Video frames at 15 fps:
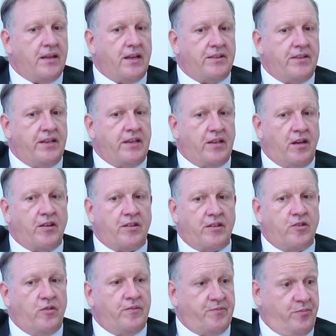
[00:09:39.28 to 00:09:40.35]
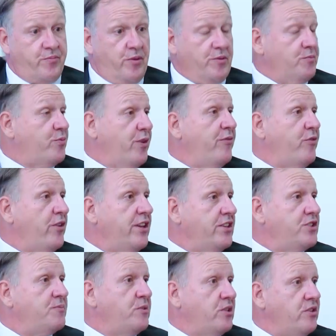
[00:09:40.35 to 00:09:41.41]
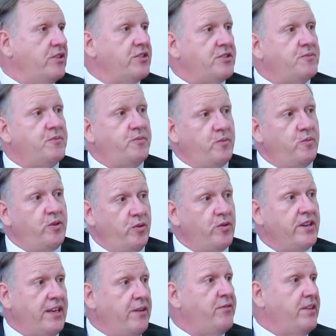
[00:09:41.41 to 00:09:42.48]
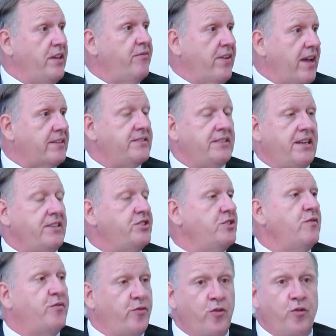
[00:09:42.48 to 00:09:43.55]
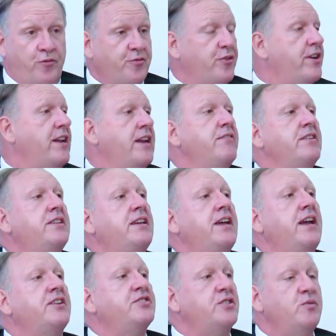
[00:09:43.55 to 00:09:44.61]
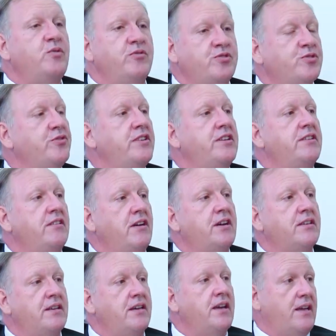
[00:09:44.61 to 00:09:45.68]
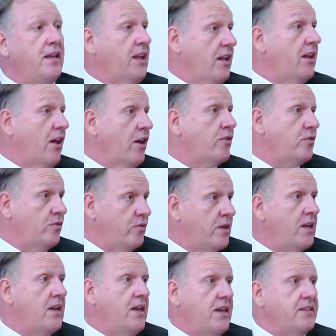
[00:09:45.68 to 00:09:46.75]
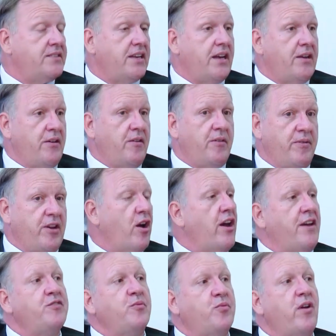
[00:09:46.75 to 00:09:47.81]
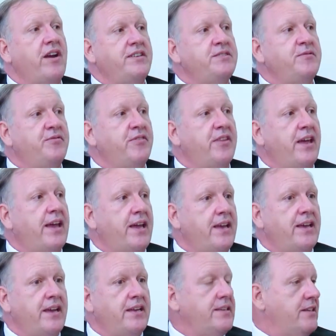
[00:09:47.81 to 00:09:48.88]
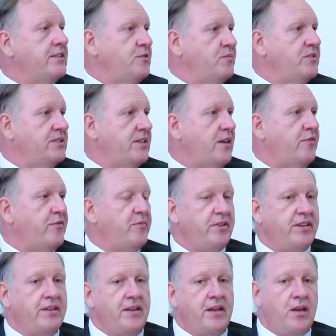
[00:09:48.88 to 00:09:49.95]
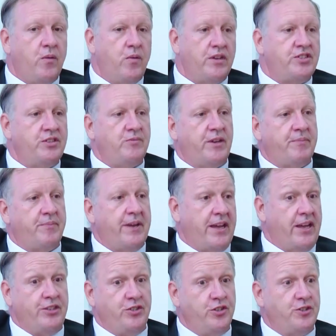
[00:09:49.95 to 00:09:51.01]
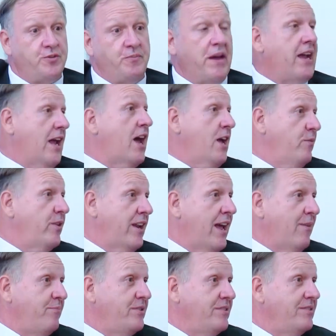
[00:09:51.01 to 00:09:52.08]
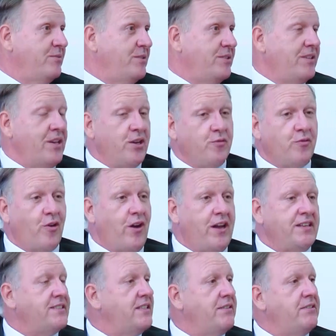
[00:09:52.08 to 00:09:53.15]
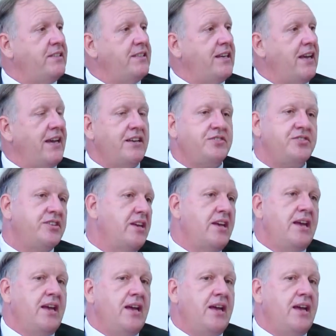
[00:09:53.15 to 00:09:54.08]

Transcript: I think I was privileged because we were given the vaccination for free and everything else. So we were treated like a local. So, I mean, I have to praise him for that as myself. I mean, watching news back home, what happened with riots and everything else.